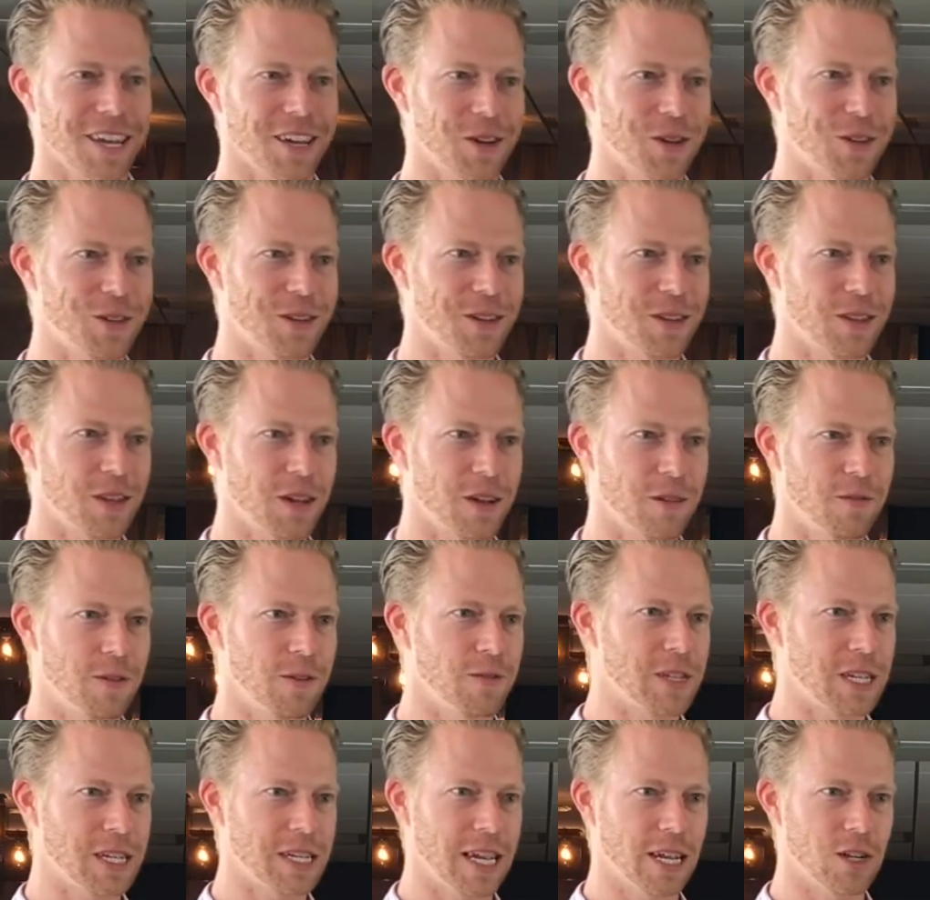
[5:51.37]
tell you that the
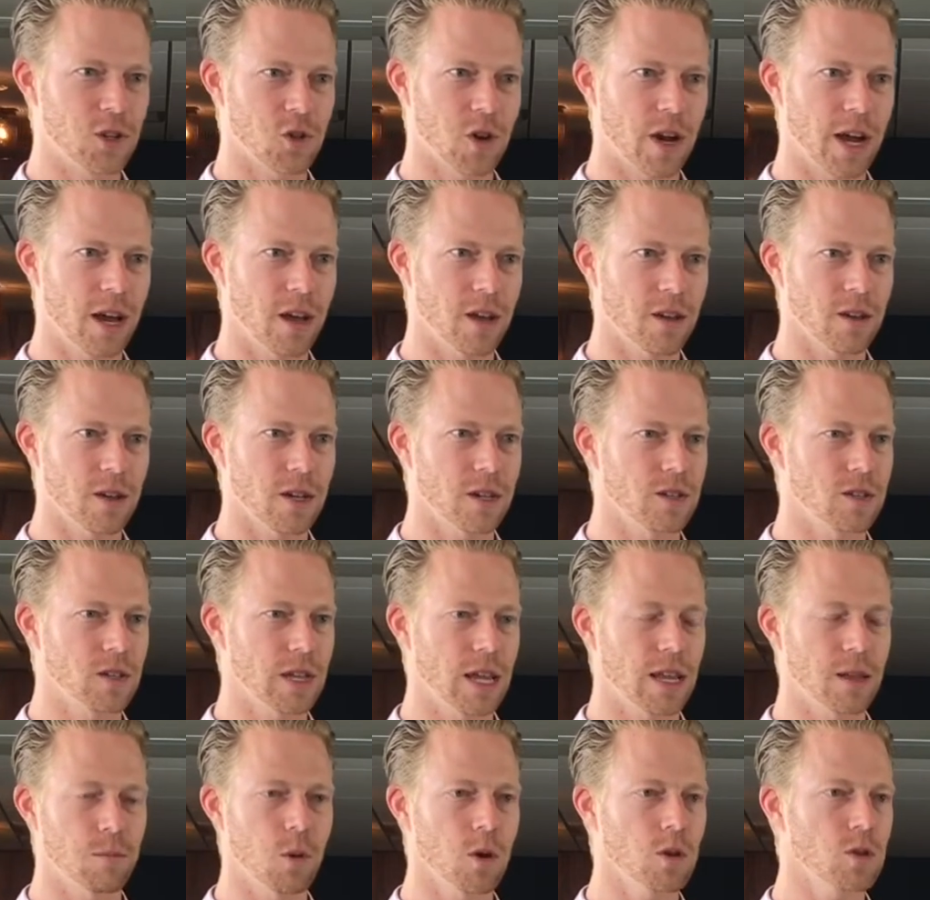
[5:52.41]
15-day trial, because
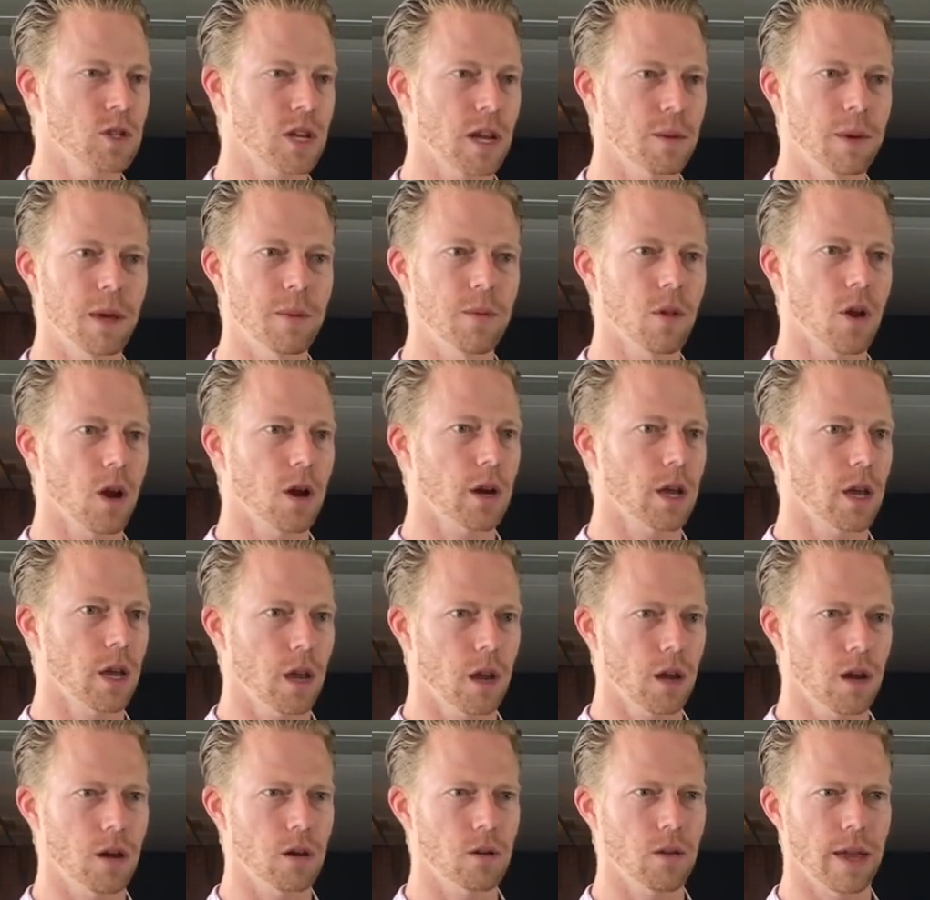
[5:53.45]
most of the time people aren't
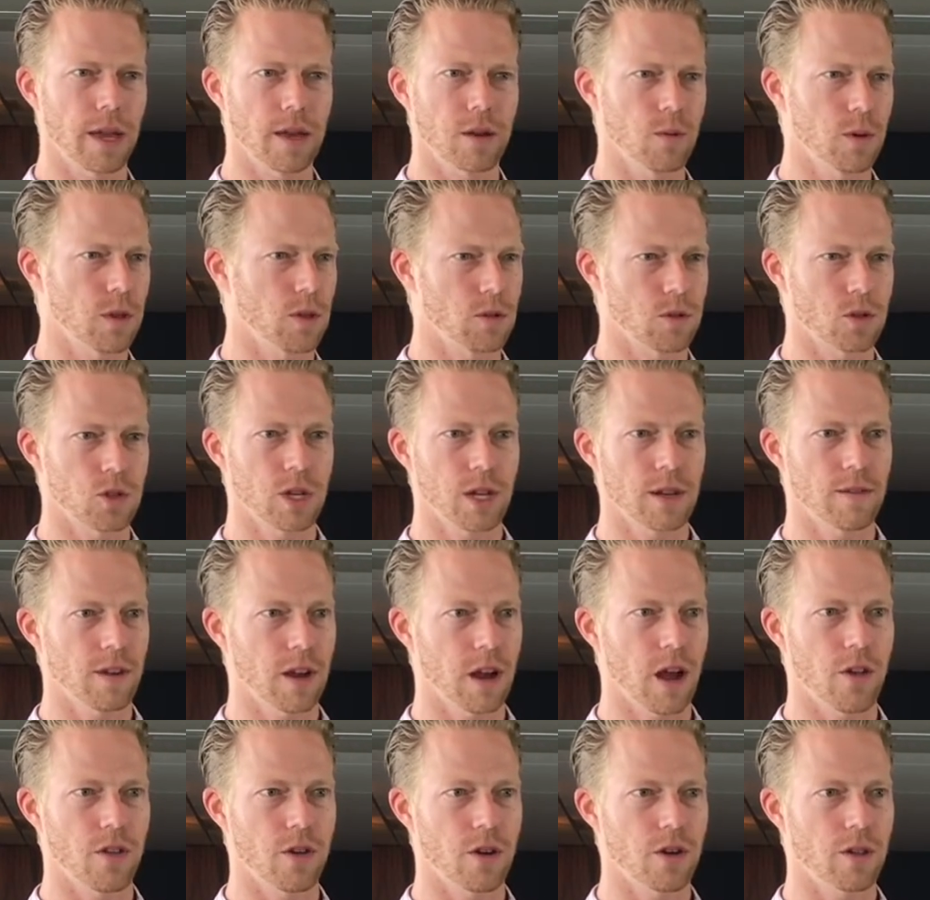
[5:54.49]
here, like with their
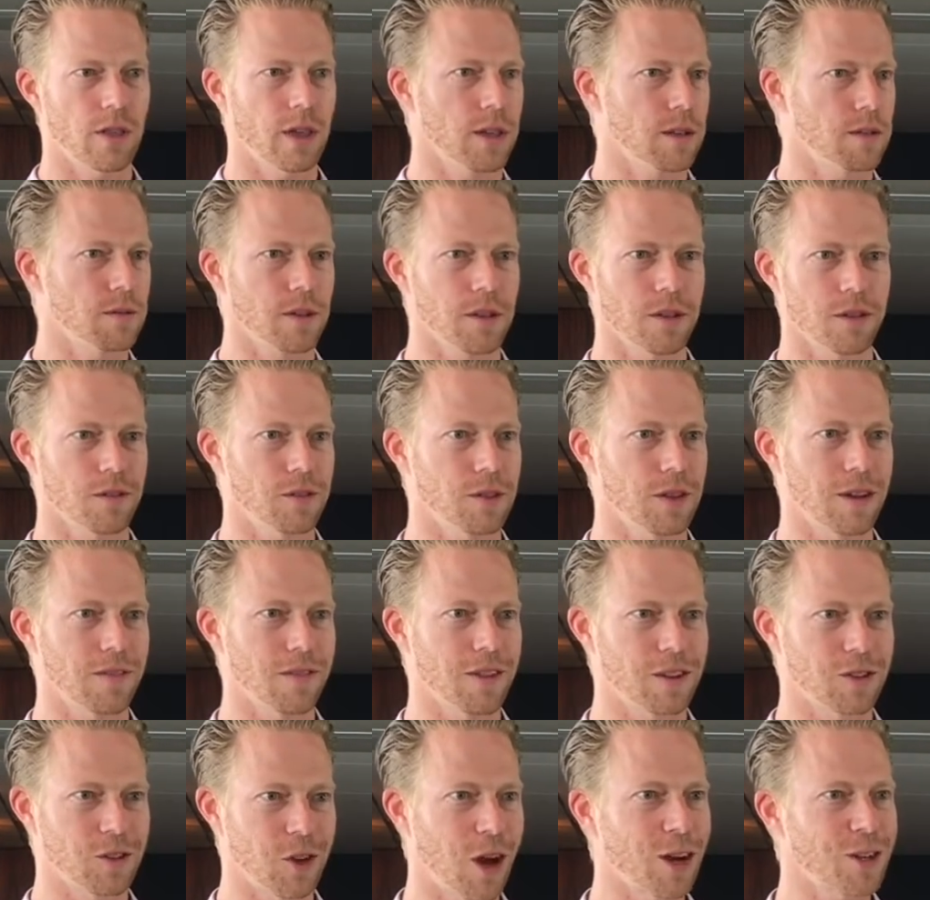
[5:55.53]
significant other, you
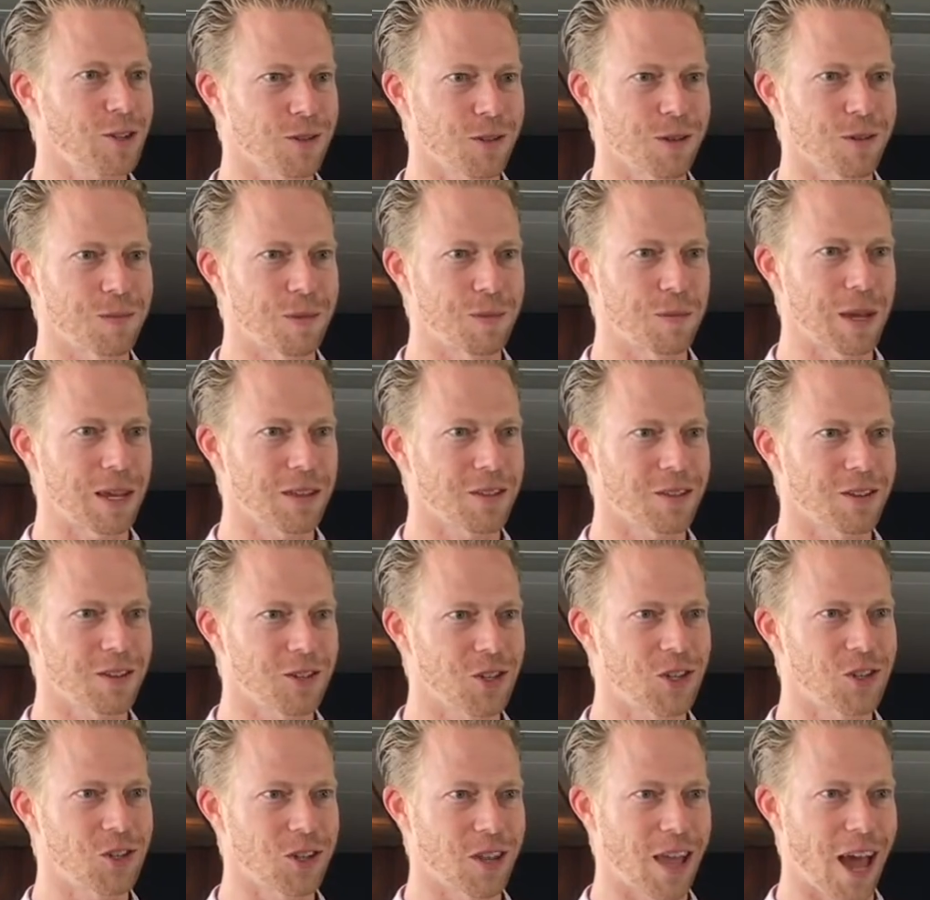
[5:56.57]
got to talk to them and make the
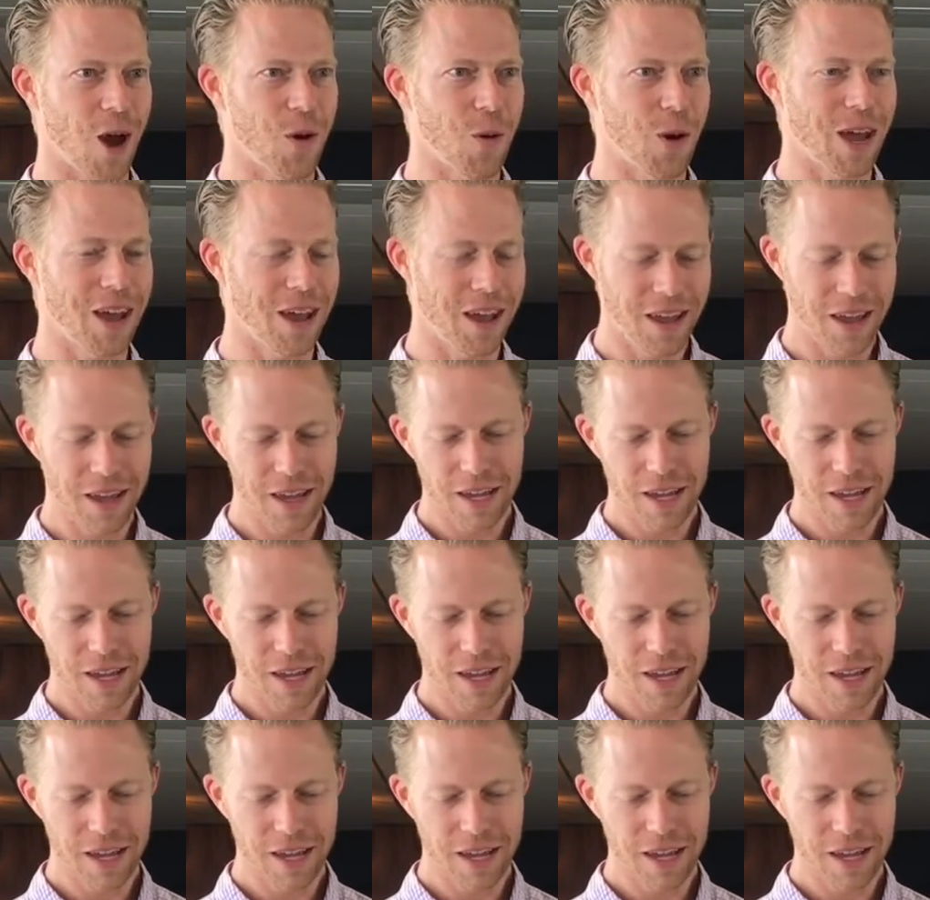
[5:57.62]
decision that way.